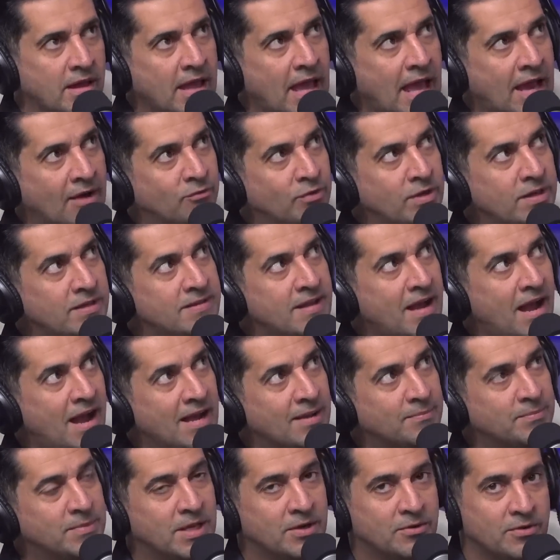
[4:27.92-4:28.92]
Every
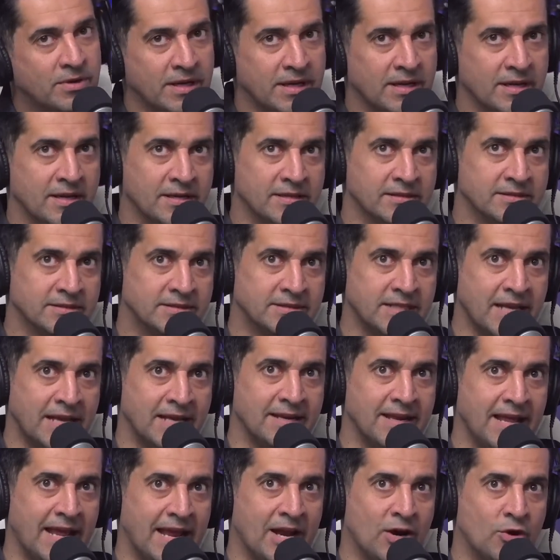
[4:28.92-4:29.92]
time there is
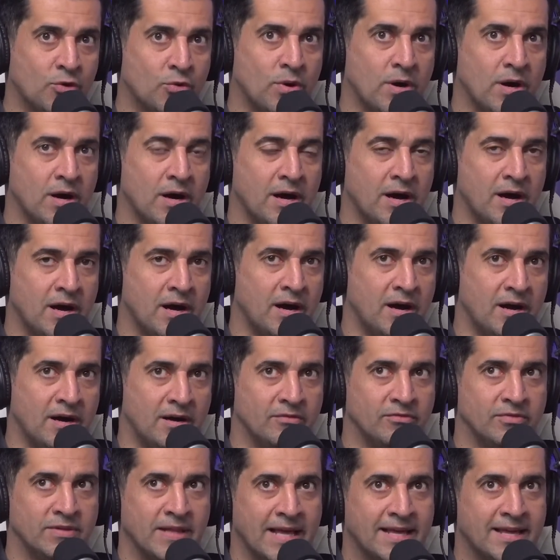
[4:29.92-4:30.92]
an era
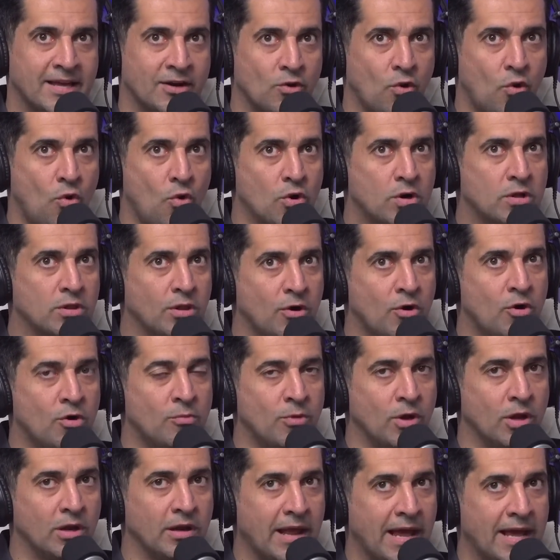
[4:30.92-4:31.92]
of like an
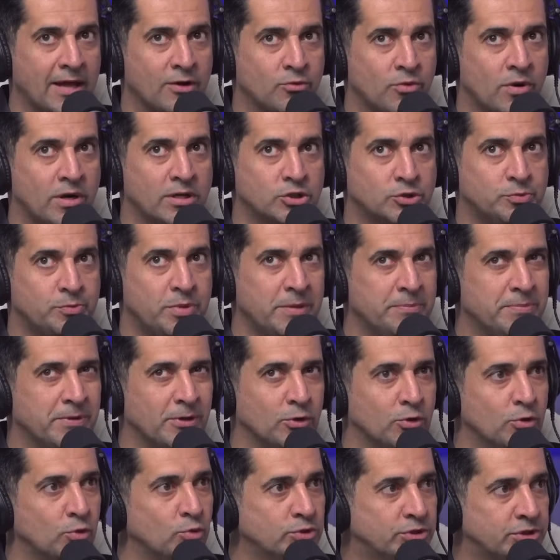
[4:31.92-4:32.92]
Oklahoma land rush,
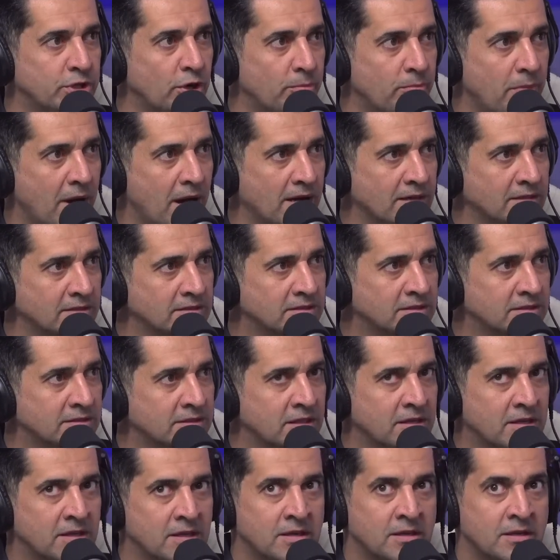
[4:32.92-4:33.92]
people lose their minds.
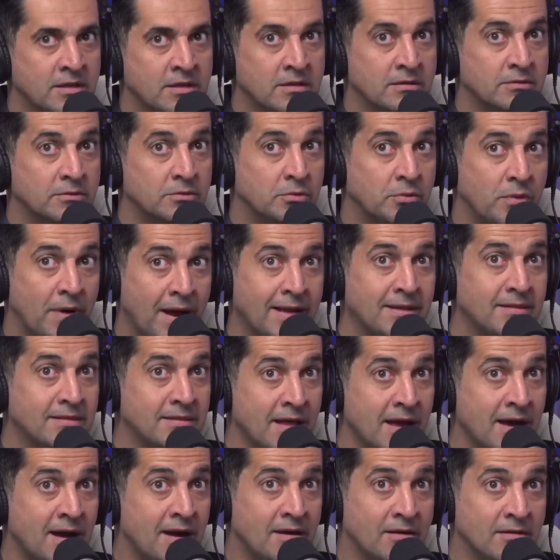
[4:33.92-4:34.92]
Right
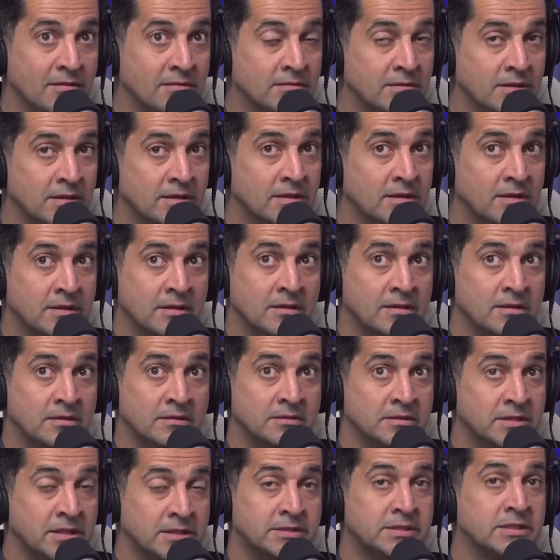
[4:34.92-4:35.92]
now,
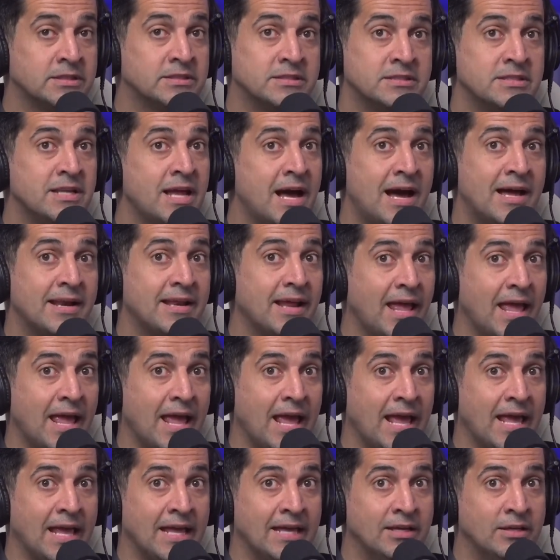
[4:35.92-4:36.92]
this is not
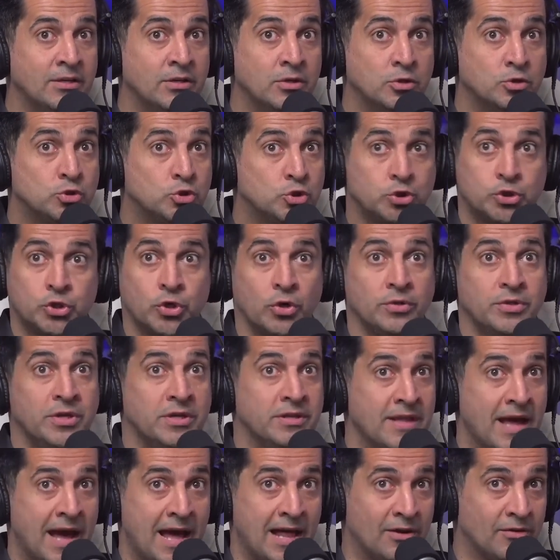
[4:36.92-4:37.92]
a $1
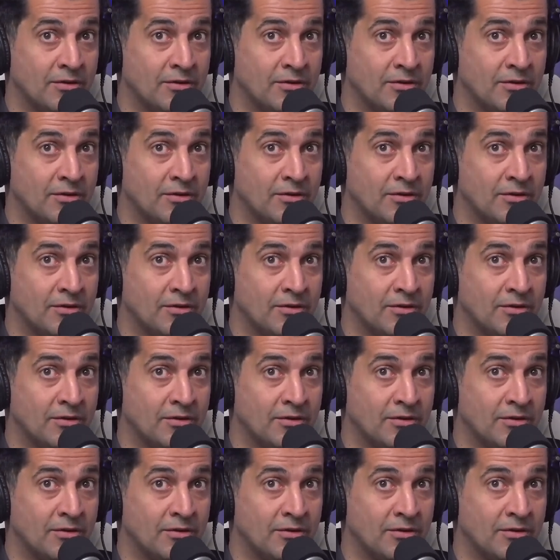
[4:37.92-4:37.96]
trillion